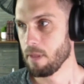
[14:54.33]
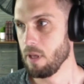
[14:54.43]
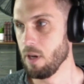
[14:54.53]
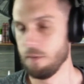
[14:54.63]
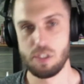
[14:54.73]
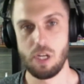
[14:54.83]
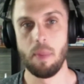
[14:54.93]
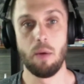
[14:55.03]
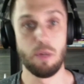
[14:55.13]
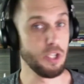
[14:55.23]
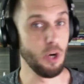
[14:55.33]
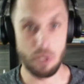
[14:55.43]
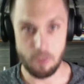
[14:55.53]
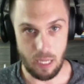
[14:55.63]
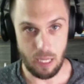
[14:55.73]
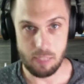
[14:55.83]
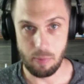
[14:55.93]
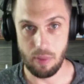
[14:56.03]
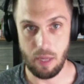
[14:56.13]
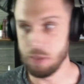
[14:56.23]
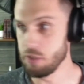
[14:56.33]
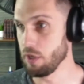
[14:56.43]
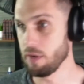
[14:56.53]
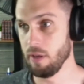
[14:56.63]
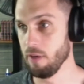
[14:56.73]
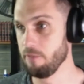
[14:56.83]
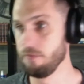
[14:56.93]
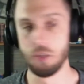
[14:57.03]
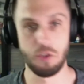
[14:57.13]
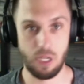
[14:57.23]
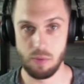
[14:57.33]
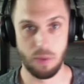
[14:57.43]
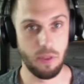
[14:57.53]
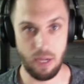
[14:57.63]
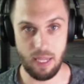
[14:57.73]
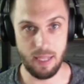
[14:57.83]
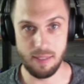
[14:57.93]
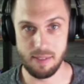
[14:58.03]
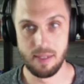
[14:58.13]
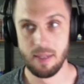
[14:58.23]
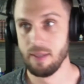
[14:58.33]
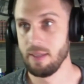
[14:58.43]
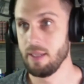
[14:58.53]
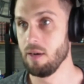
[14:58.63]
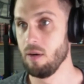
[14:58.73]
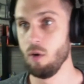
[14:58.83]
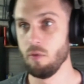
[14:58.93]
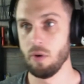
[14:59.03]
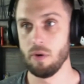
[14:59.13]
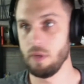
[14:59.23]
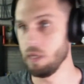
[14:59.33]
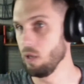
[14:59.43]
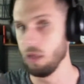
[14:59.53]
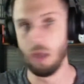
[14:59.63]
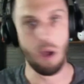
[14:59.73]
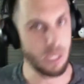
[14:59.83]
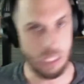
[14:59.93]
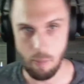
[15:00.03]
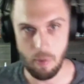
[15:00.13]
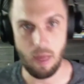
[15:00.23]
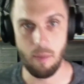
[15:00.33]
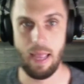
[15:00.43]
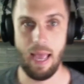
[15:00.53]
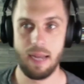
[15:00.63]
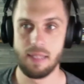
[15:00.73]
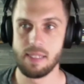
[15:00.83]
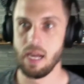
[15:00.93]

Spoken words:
for someone that was so responsible that we took, full trust with our kids, over, a long summer that we had and stuff,